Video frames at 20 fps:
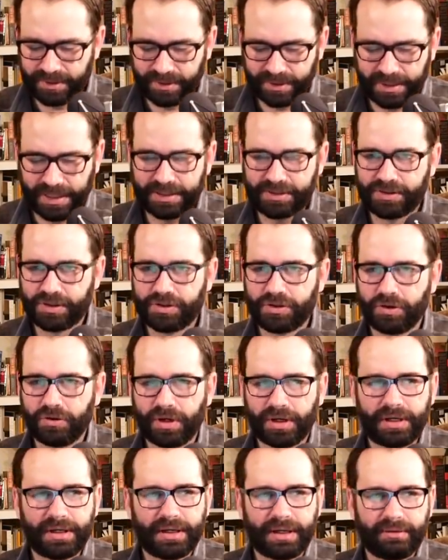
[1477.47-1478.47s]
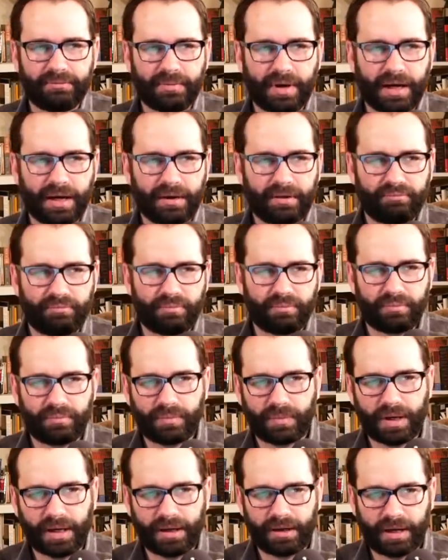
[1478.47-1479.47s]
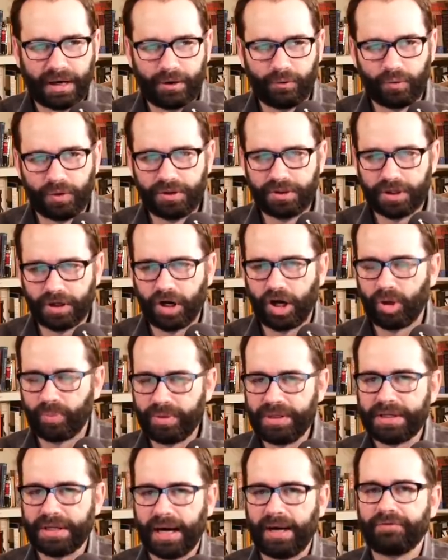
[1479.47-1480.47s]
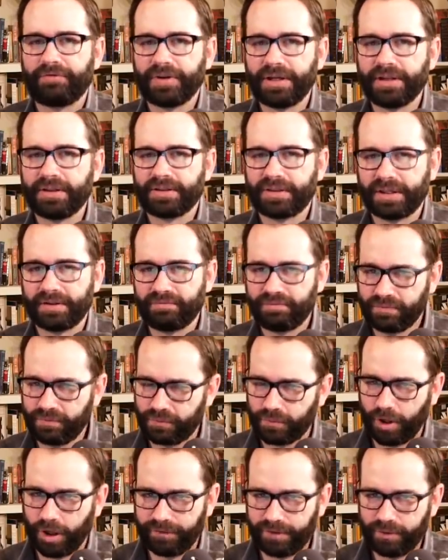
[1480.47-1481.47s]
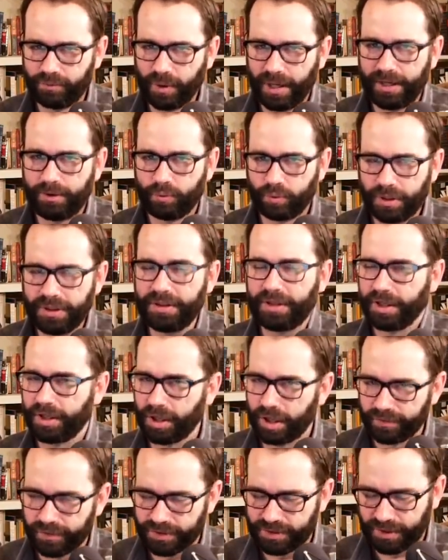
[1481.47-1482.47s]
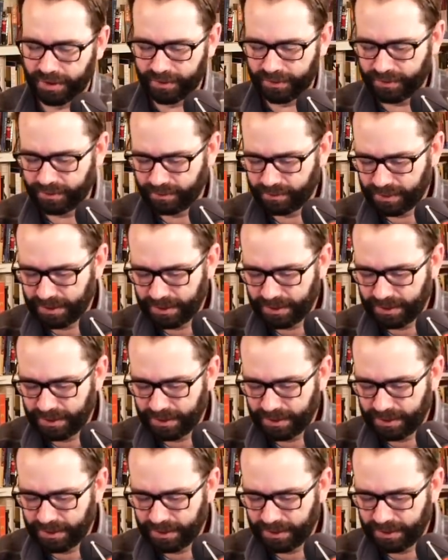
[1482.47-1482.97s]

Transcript: constituted, I, I, I wouldn't at all be confident that Roe v. Wade would get overturned.